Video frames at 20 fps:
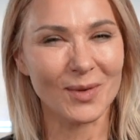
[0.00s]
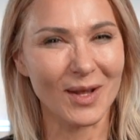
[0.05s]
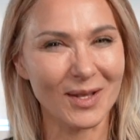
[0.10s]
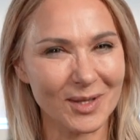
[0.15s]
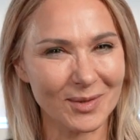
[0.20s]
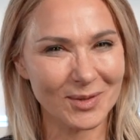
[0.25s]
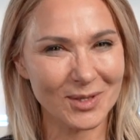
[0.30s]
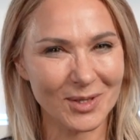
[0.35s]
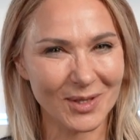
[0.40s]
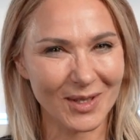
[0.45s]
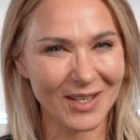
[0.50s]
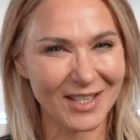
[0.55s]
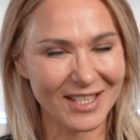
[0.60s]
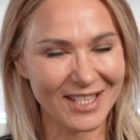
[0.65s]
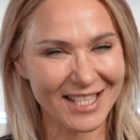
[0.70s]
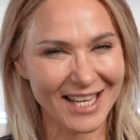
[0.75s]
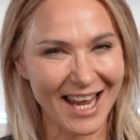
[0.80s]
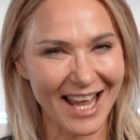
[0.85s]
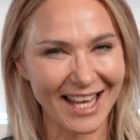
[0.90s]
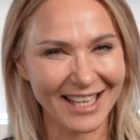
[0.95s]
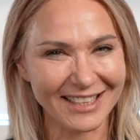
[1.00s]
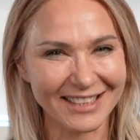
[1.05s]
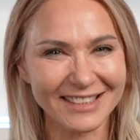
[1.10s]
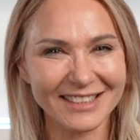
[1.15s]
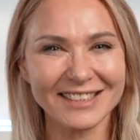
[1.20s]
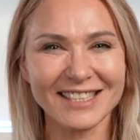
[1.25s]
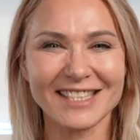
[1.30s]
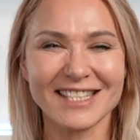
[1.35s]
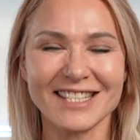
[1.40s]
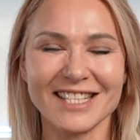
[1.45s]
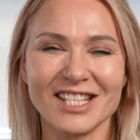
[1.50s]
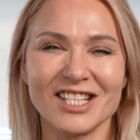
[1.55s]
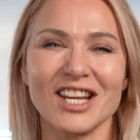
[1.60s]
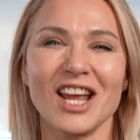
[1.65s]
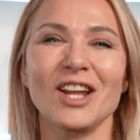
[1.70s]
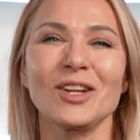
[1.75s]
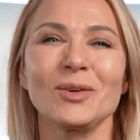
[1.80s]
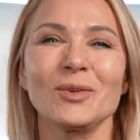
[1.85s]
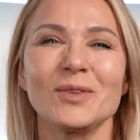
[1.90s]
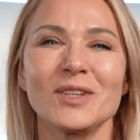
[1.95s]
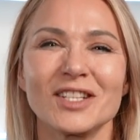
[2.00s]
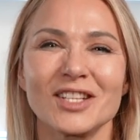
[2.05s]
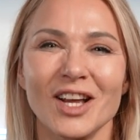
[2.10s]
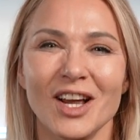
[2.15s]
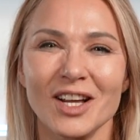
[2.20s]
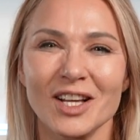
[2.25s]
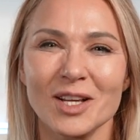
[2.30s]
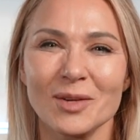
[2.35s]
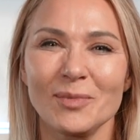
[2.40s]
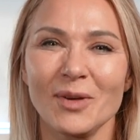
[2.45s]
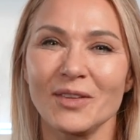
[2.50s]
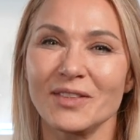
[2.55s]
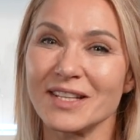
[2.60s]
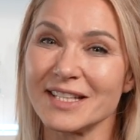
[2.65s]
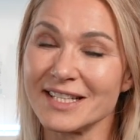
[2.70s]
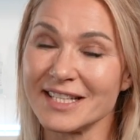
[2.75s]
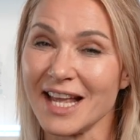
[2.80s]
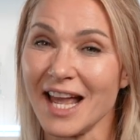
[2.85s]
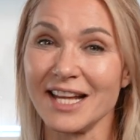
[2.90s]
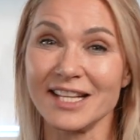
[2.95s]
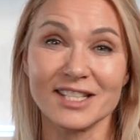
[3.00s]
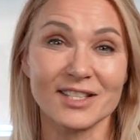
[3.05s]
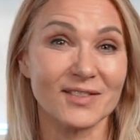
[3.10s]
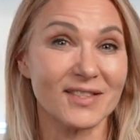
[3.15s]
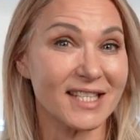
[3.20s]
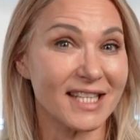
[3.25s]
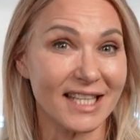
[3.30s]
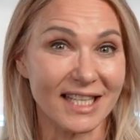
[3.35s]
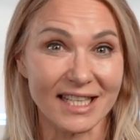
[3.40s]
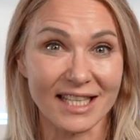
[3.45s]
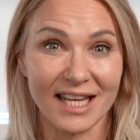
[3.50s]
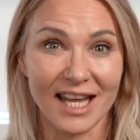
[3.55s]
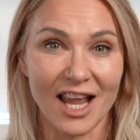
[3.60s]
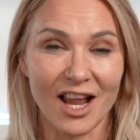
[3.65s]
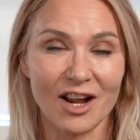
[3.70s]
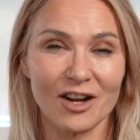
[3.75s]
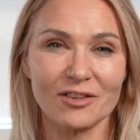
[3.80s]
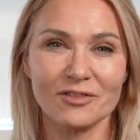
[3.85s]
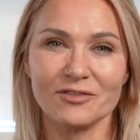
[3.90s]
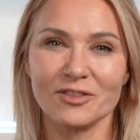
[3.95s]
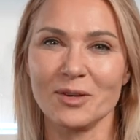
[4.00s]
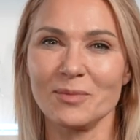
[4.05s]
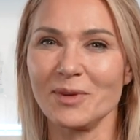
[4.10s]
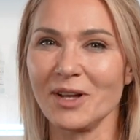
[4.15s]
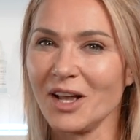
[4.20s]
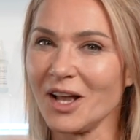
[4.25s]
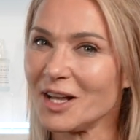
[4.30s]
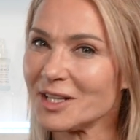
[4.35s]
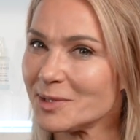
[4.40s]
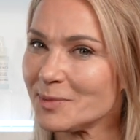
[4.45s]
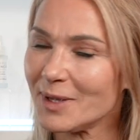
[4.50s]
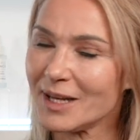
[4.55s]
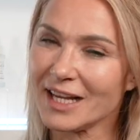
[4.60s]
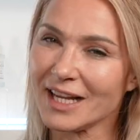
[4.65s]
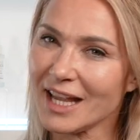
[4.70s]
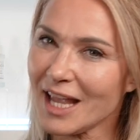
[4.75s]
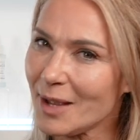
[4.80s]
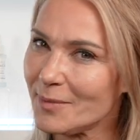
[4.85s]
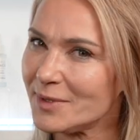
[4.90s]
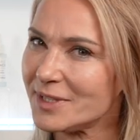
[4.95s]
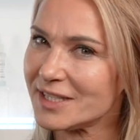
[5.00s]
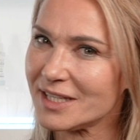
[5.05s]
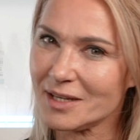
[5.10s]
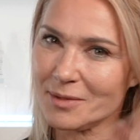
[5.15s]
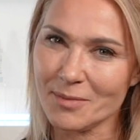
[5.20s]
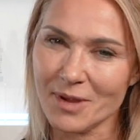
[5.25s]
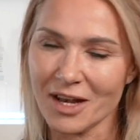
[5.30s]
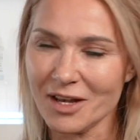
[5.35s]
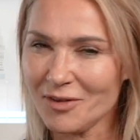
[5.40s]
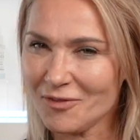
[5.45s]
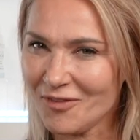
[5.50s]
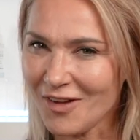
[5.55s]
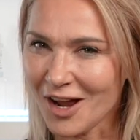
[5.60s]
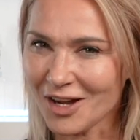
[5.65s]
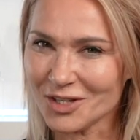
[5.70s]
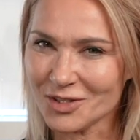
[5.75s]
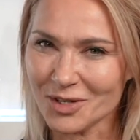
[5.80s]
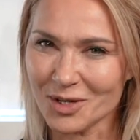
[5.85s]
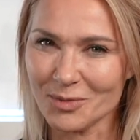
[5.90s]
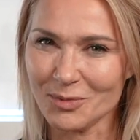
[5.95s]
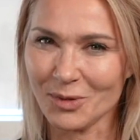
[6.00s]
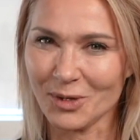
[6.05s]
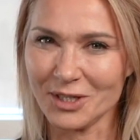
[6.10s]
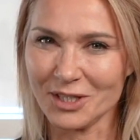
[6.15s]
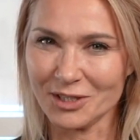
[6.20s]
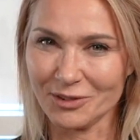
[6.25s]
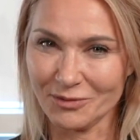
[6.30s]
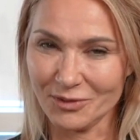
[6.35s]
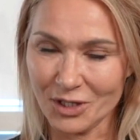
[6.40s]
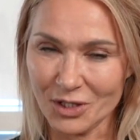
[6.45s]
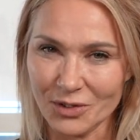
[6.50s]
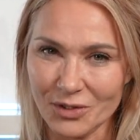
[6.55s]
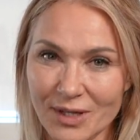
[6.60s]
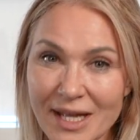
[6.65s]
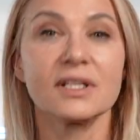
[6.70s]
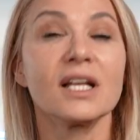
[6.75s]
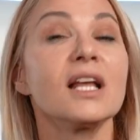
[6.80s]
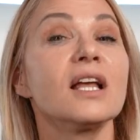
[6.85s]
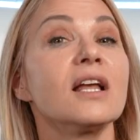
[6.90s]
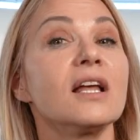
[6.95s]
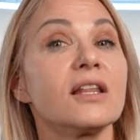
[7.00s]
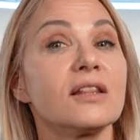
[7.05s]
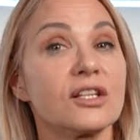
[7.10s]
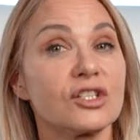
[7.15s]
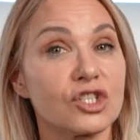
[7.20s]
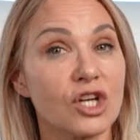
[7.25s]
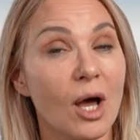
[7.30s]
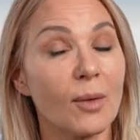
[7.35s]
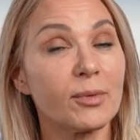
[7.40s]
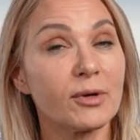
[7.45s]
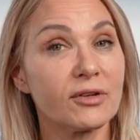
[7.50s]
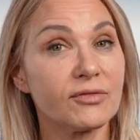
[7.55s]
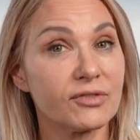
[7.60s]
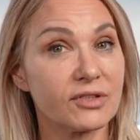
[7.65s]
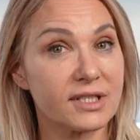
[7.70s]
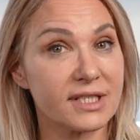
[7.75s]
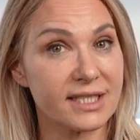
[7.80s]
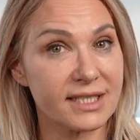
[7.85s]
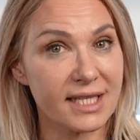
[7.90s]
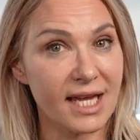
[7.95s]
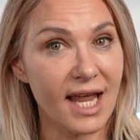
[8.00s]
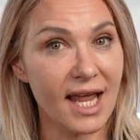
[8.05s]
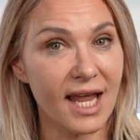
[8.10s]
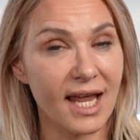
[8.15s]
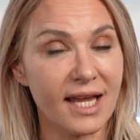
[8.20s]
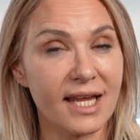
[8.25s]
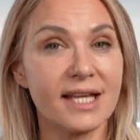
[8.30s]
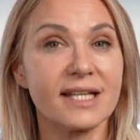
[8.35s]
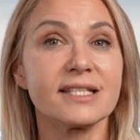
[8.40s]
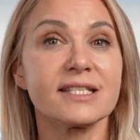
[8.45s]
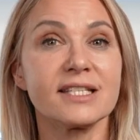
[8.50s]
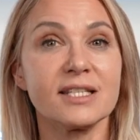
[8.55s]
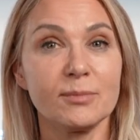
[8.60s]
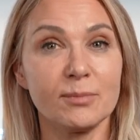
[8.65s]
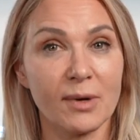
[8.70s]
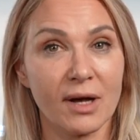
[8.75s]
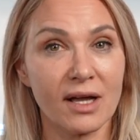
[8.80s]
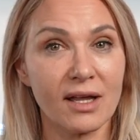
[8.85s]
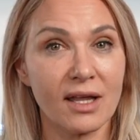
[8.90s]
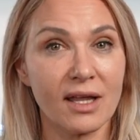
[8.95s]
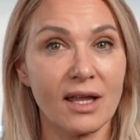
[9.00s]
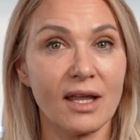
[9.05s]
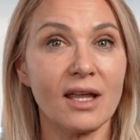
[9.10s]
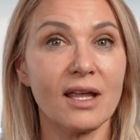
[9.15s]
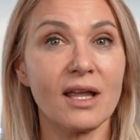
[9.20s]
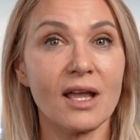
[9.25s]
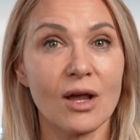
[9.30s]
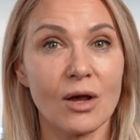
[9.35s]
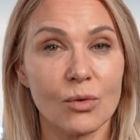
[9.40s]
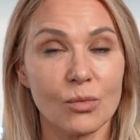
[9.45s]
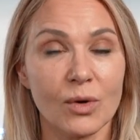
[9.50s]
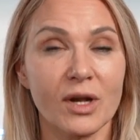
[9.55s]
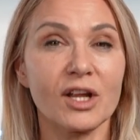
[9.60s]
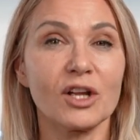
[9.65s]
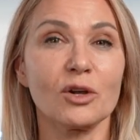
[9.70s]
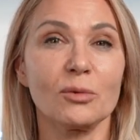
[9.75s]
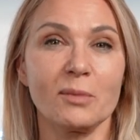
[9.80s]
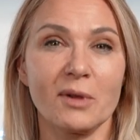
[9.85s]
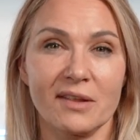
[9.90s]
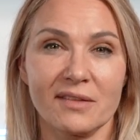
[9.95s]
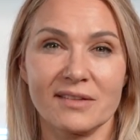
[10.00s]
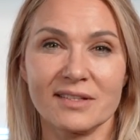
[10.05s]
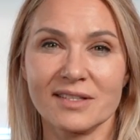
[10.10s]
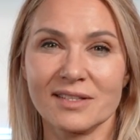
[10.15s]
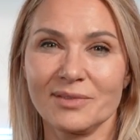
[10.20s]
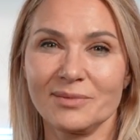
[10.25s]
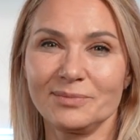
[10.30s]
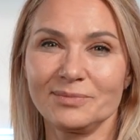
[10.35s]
Welcome to our channel. This is a channel where we talk about the science of skincare from a cosmetic chemist and a manufacturing point of view. The topic for today is debunking wrinkle myths.